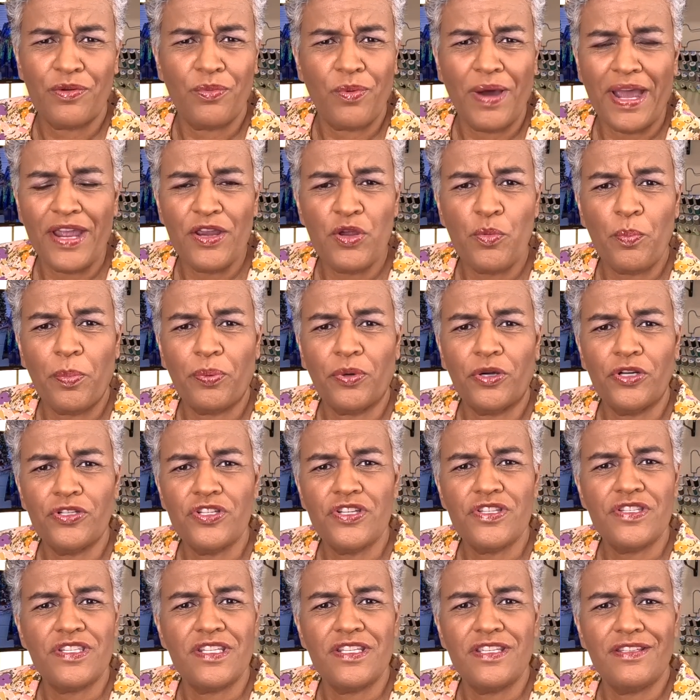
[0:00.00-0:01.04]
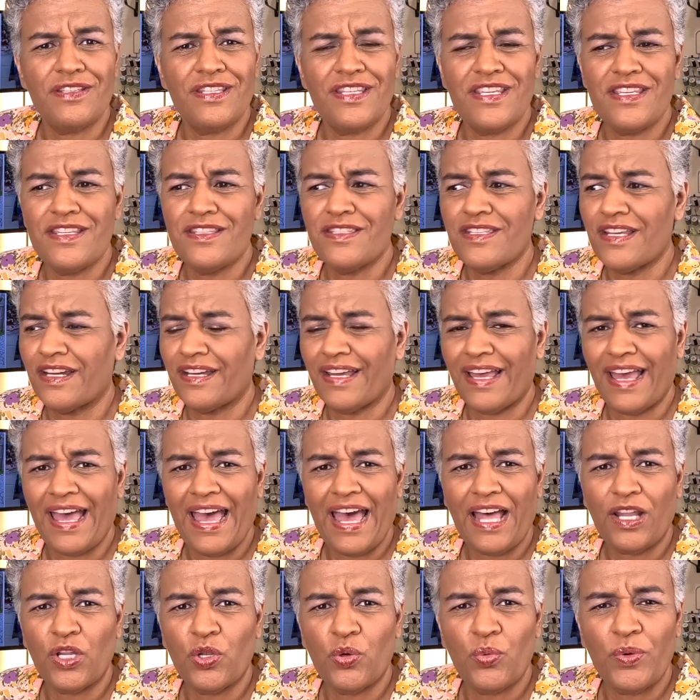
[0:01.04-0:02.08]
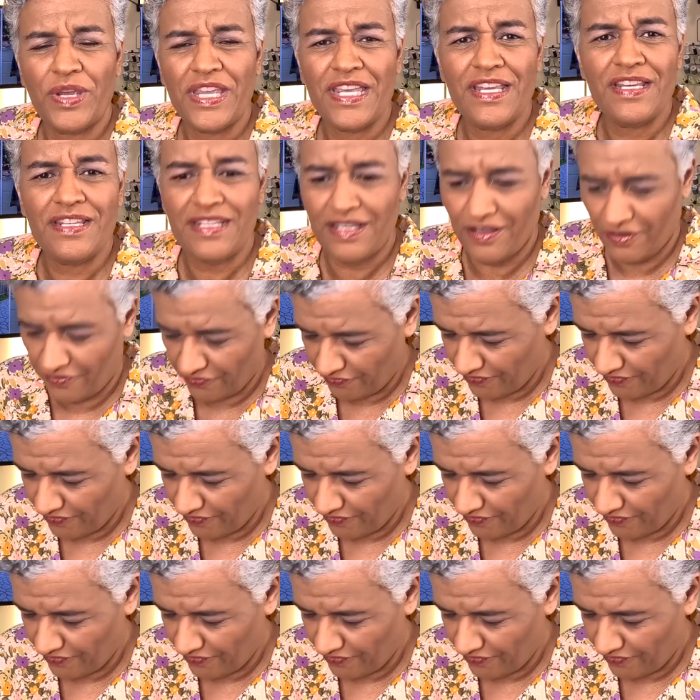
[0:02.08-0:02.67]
why are you purchasing these Halloween